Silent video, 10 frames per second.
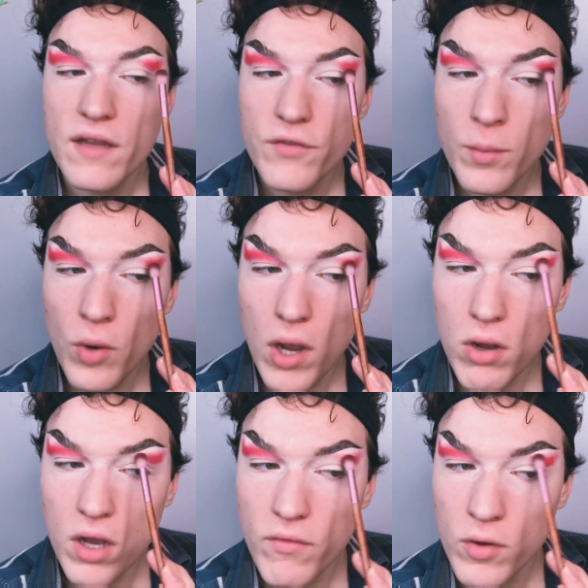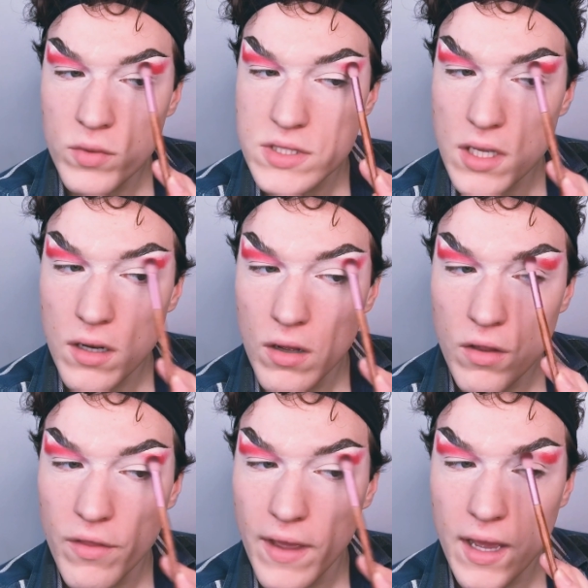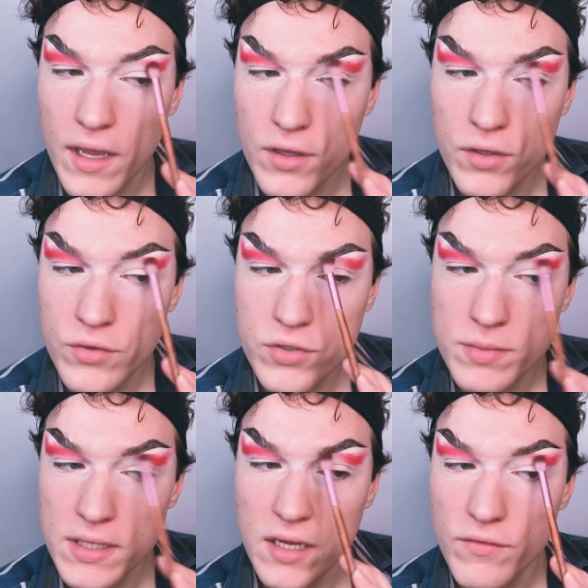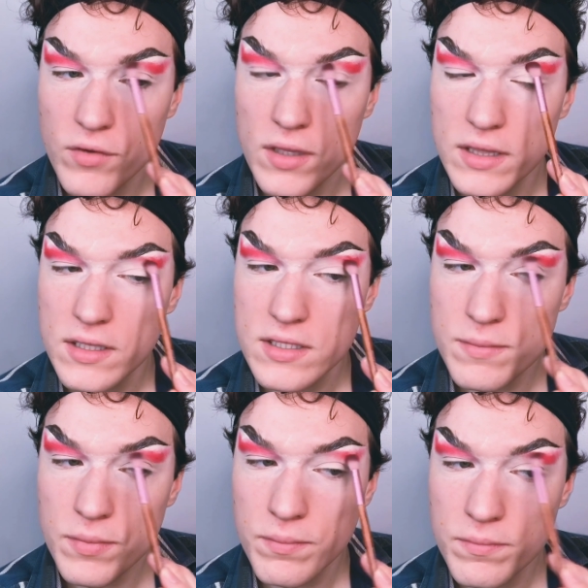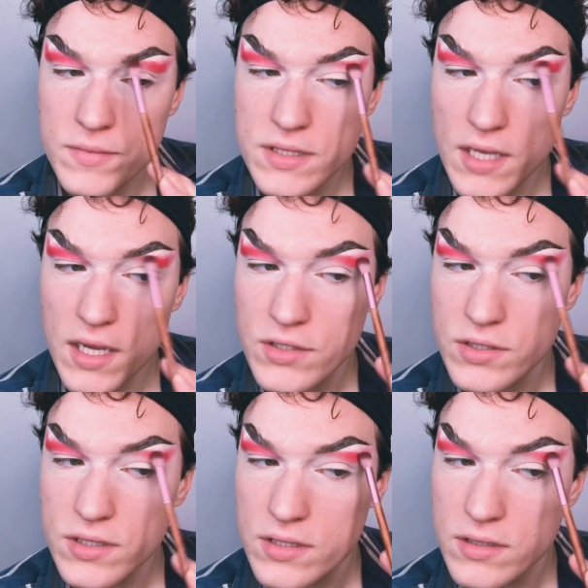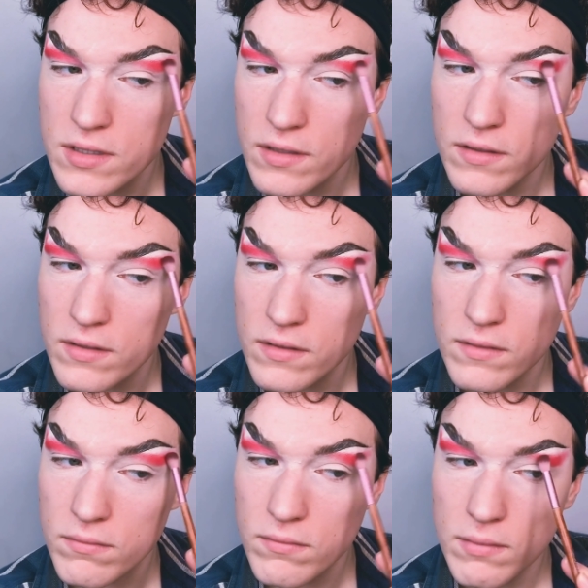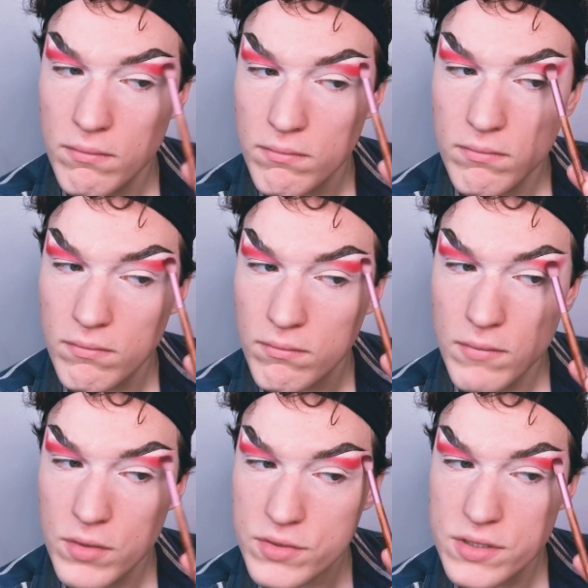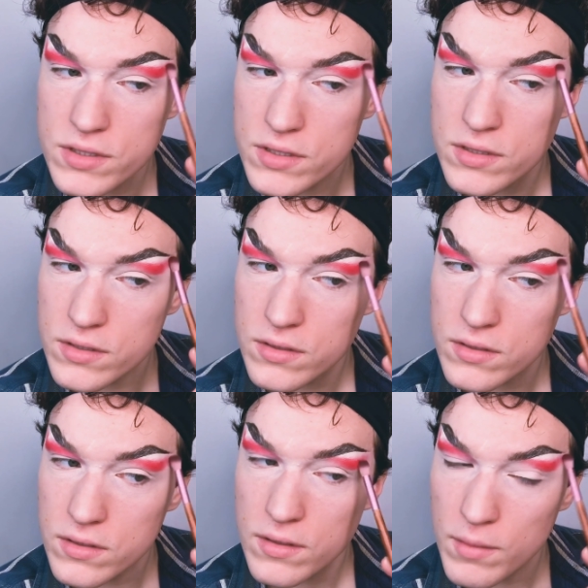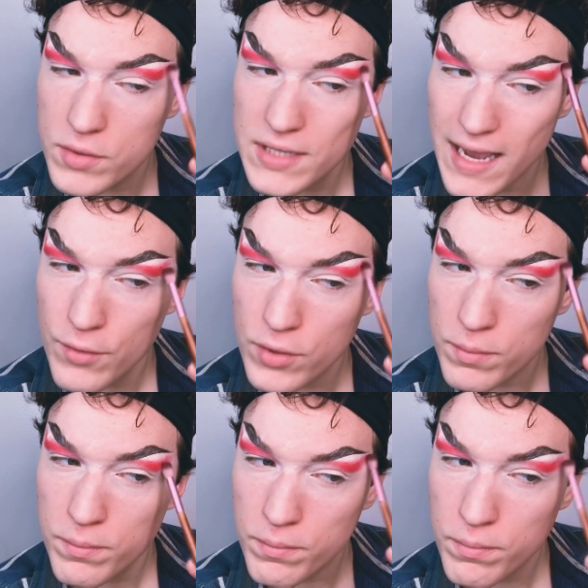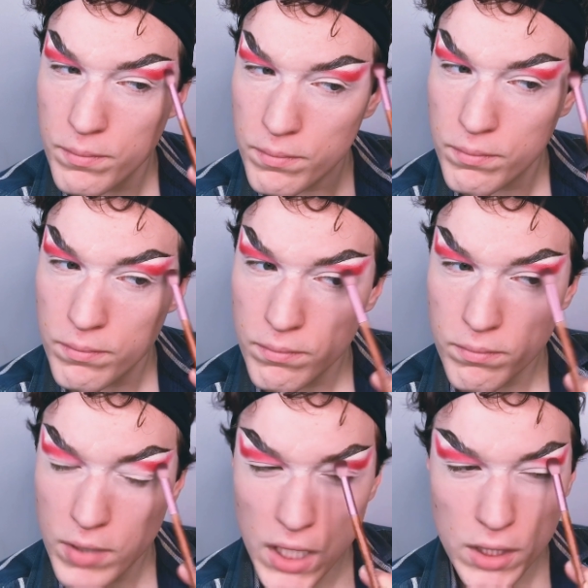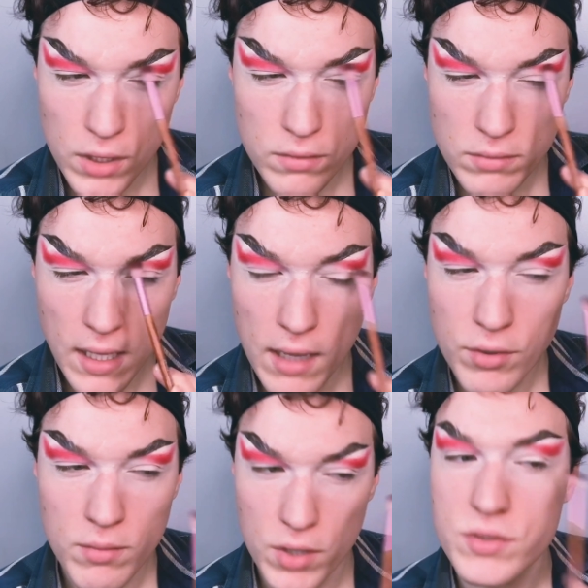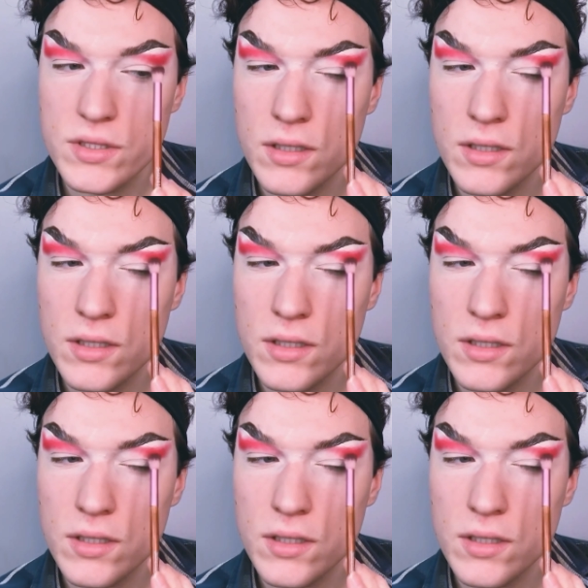your brow cover was not all that, you should be careful at this stage. This is the most outer color, the outermost